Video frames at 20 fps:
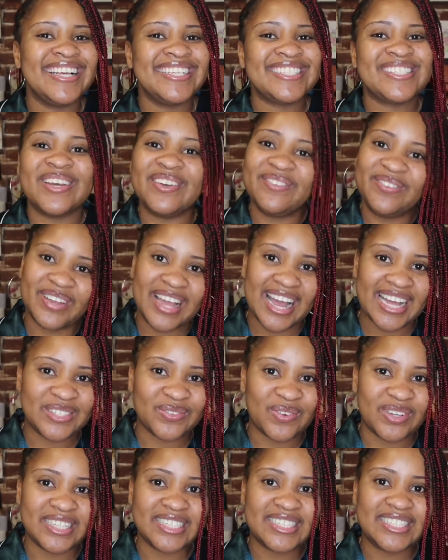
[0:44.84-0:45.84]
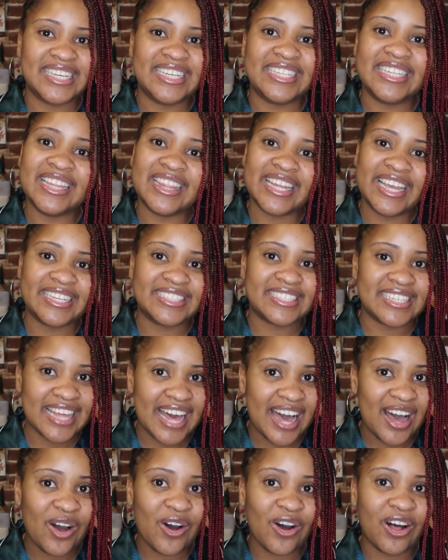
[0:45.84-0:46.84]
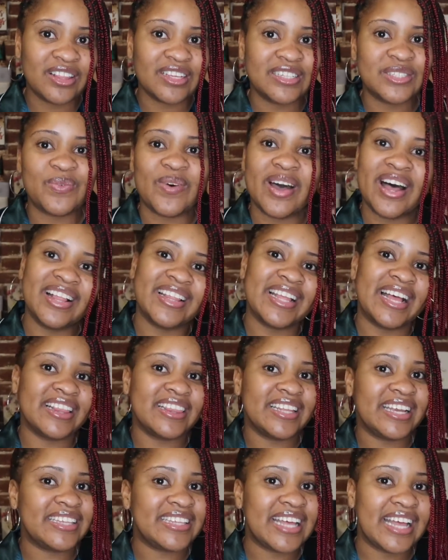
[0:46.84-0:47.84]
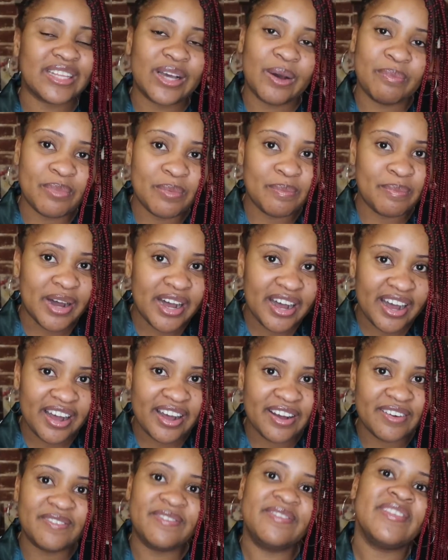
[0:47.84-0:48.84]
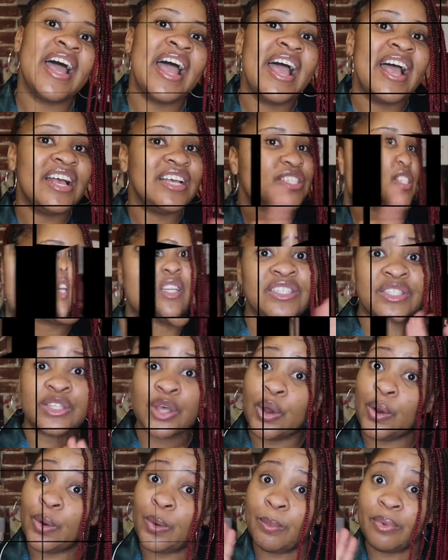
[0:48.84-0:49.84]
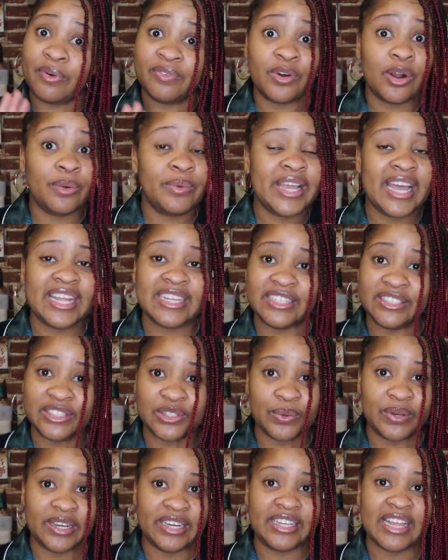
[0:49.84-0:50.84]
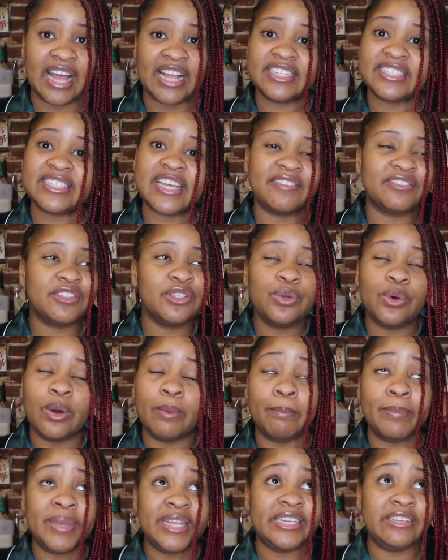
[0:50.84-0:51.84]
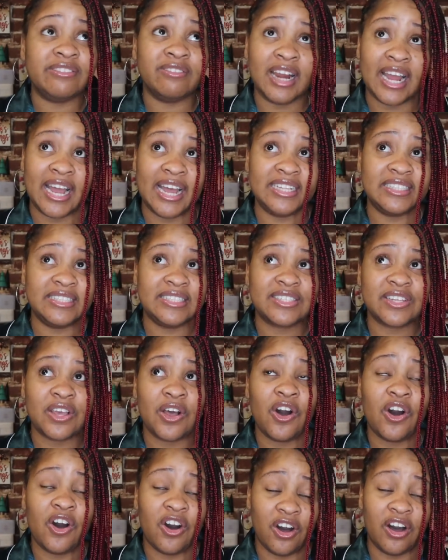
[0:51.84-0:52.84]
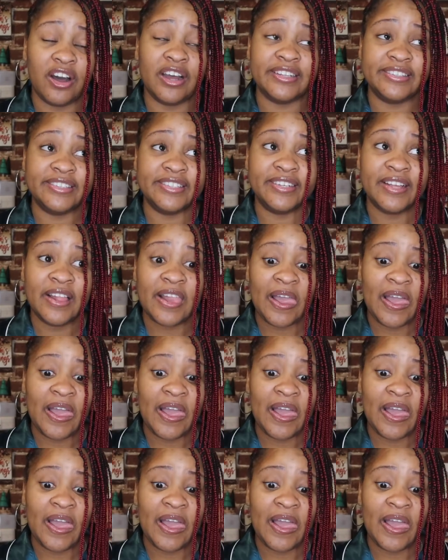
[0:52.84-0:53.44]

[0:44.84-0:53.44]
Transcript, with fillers: So if you guys want to see the link to that haul as well, I'll link that up above. So, so before we get into it, I just have to do a mini rant on